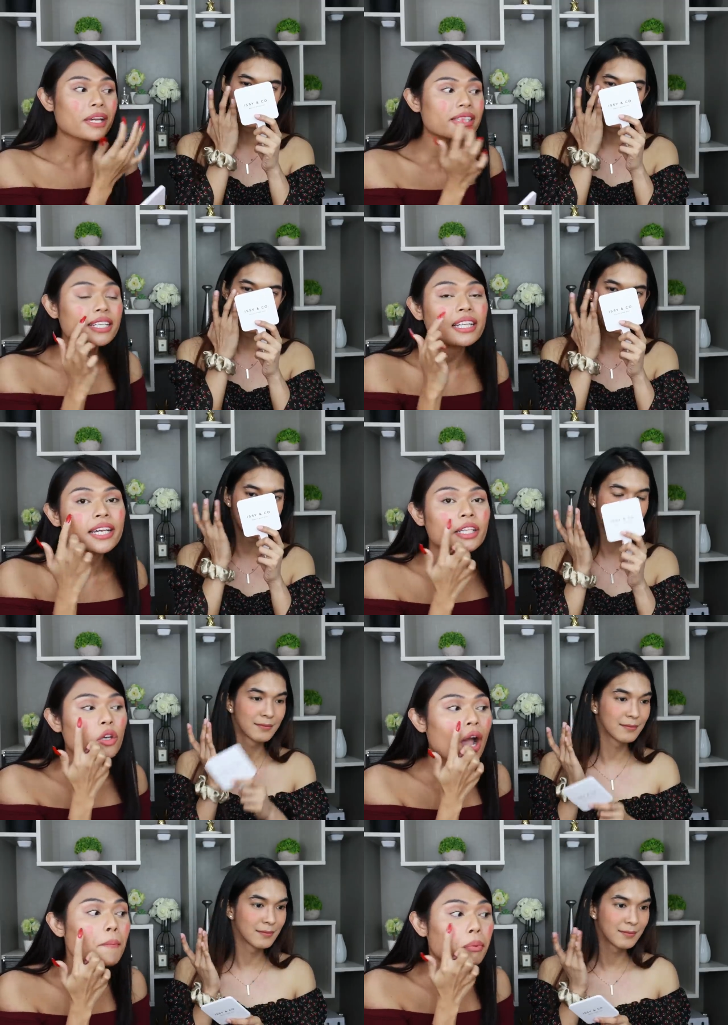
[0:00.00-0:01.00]
Speaker 1: basically, ito,
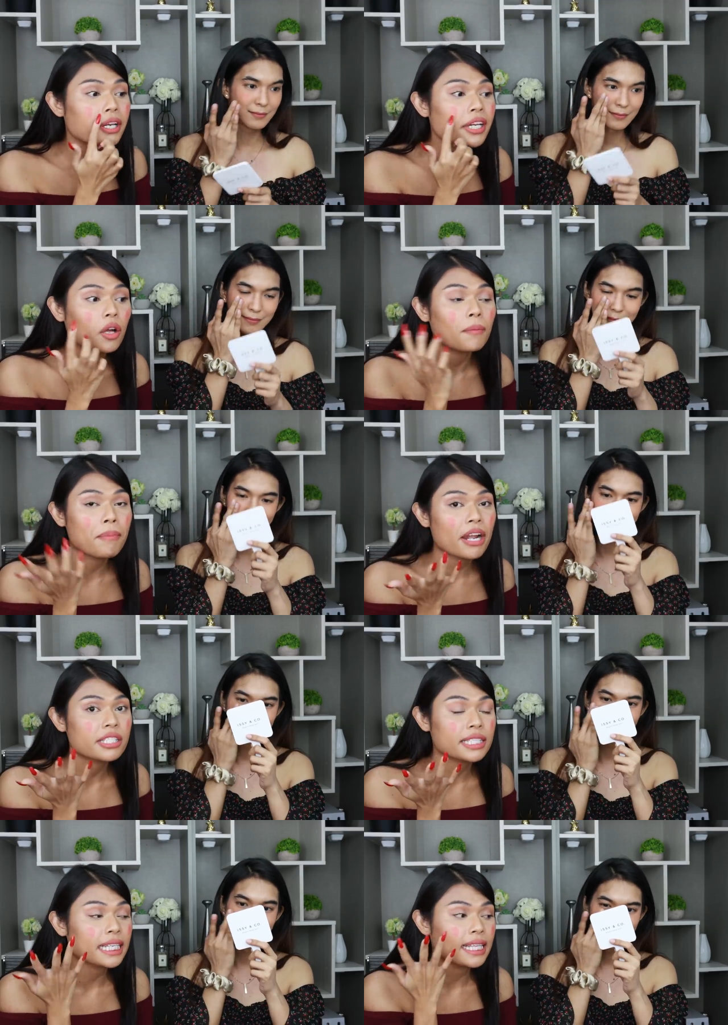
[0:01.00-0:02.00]
I'm putting it on bare
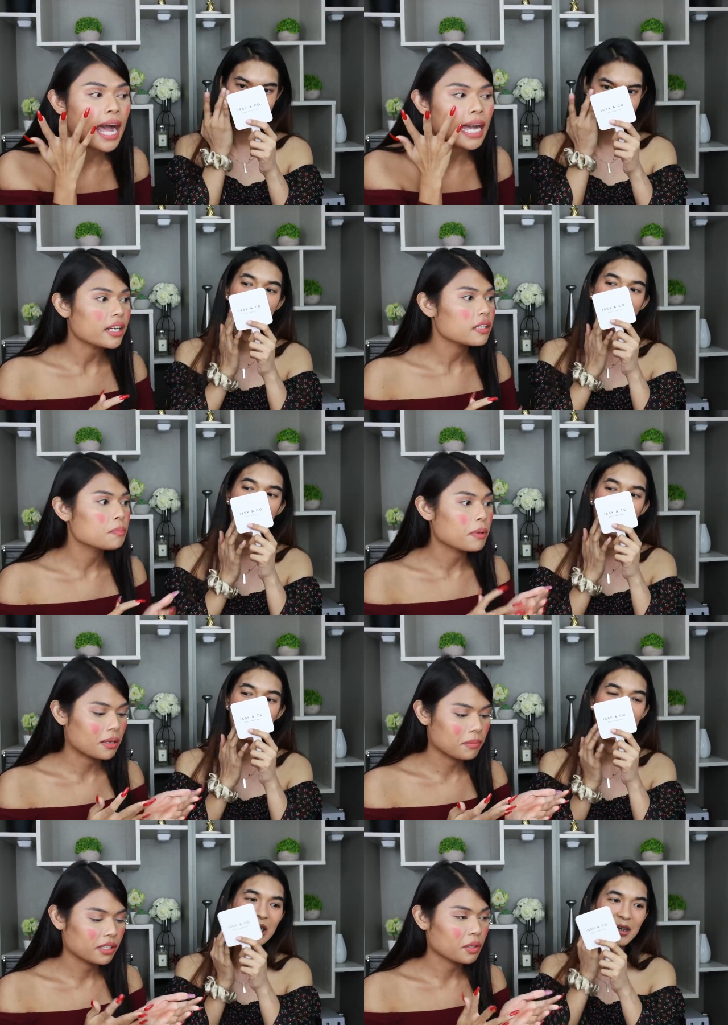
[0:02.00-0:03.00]
skin na. That is
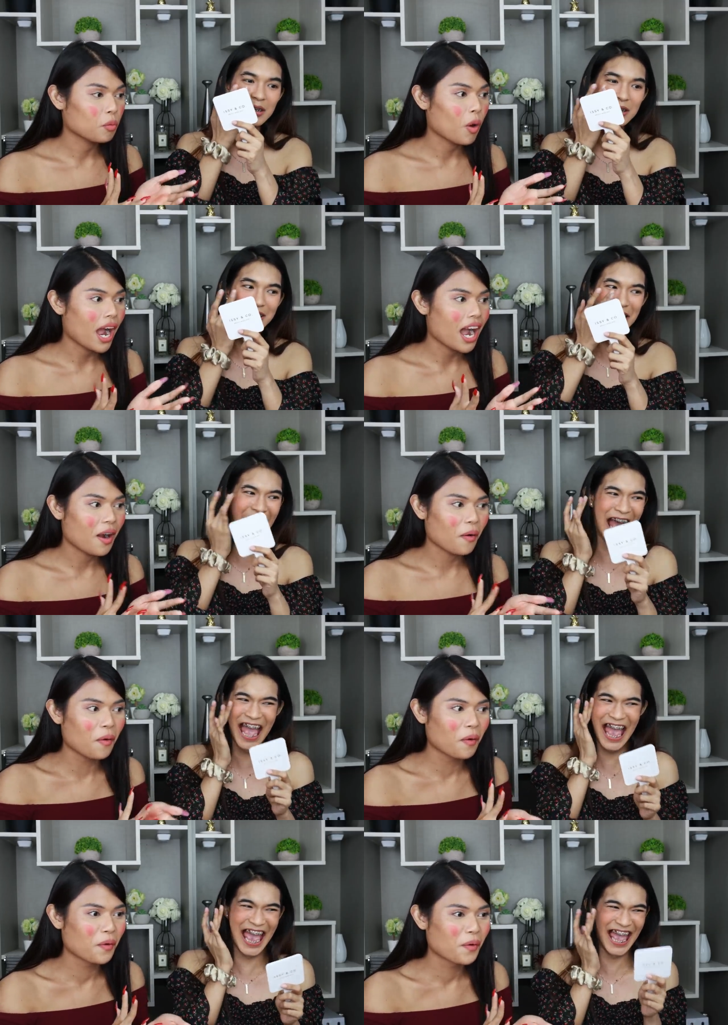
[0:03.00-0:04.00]
pigmented.
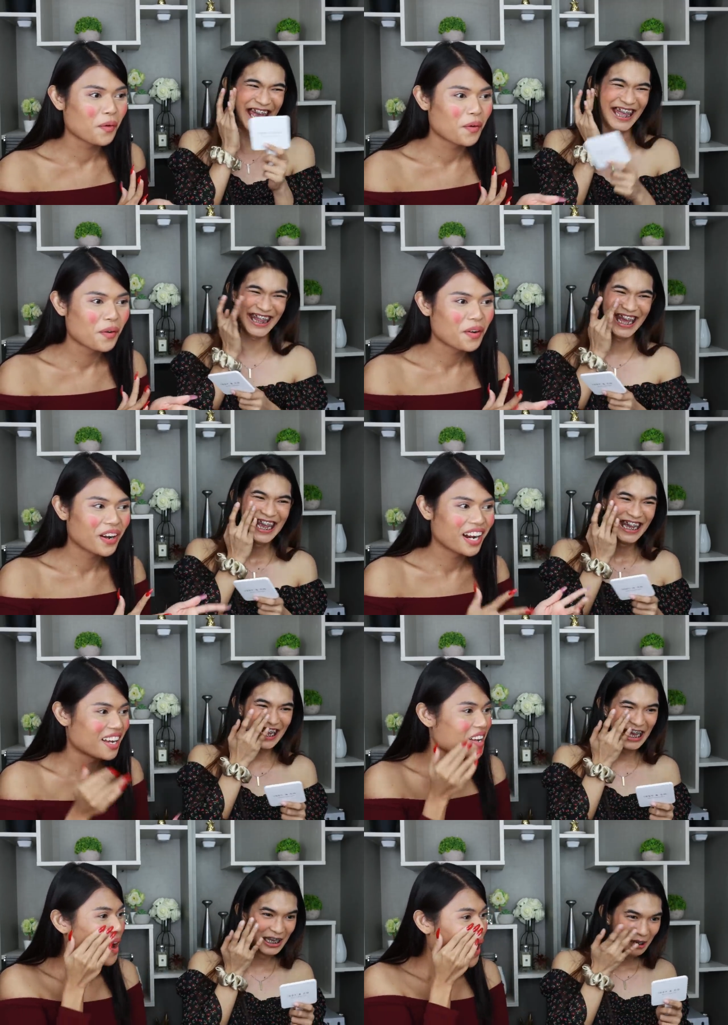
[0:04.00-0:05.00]
Wow.
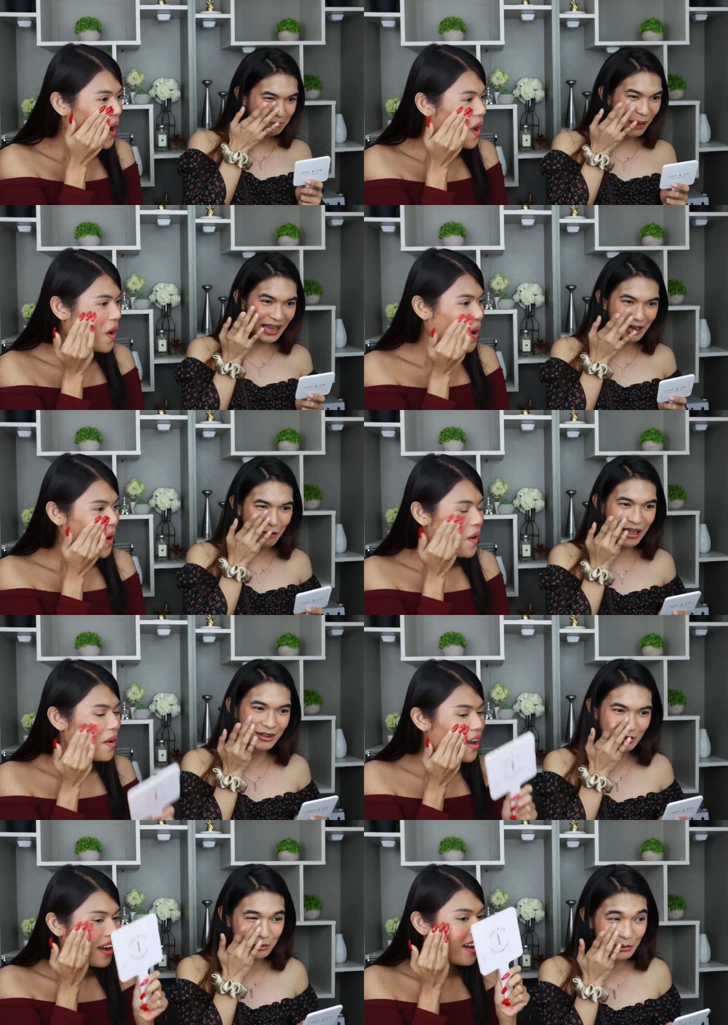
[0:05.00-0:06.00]

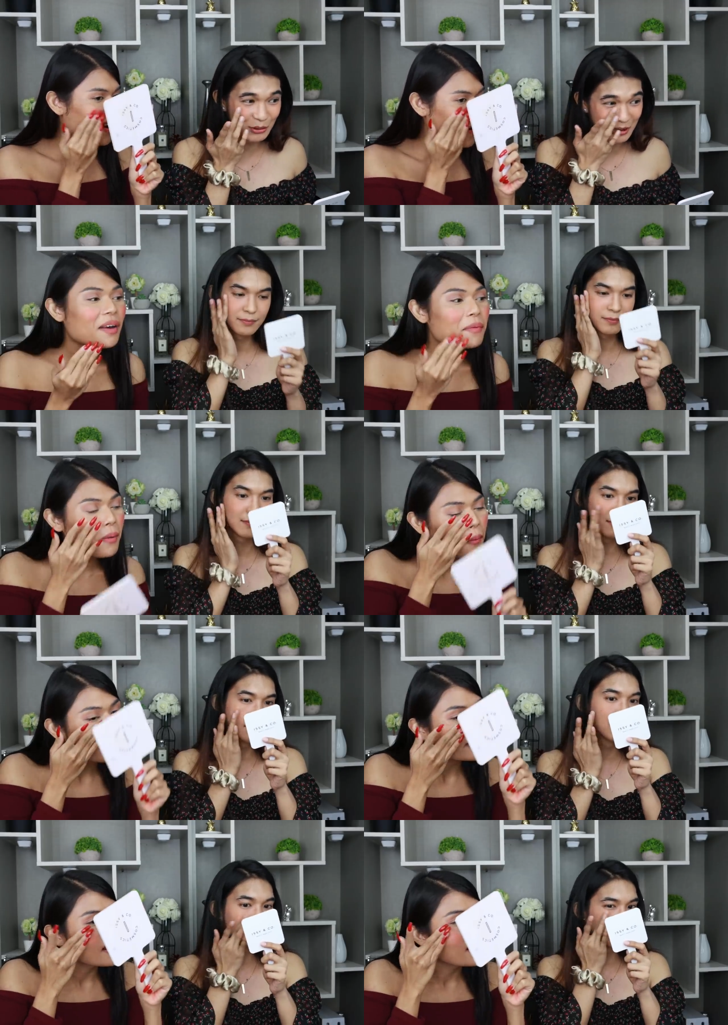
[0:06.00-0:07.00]
Pennywise who? Grabe,
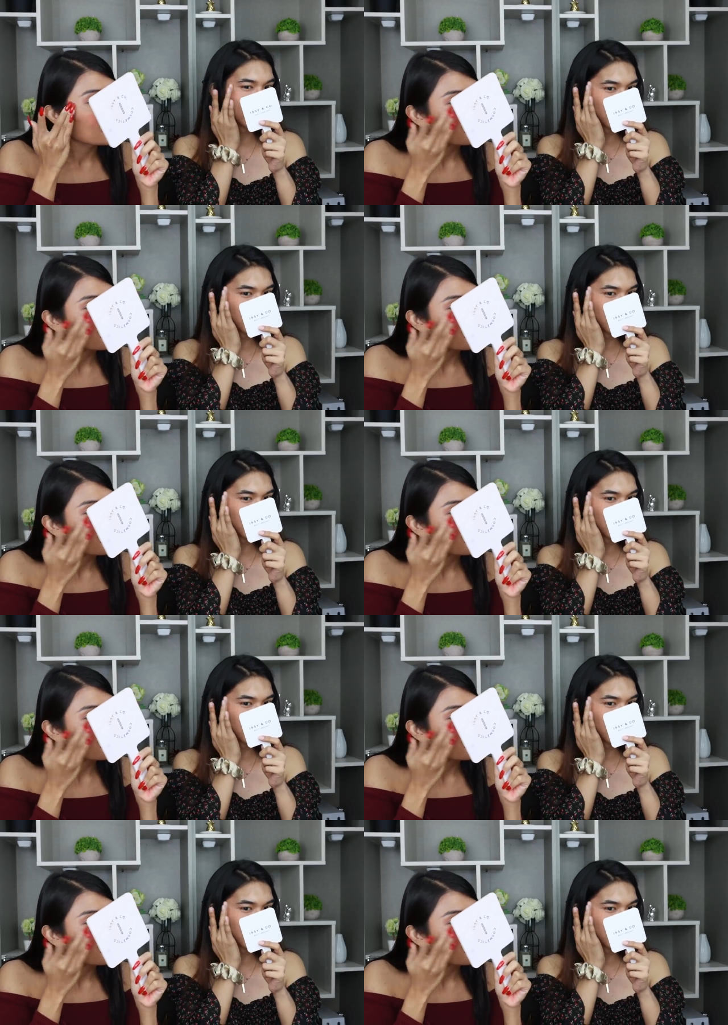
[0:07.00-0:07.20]
wait lang.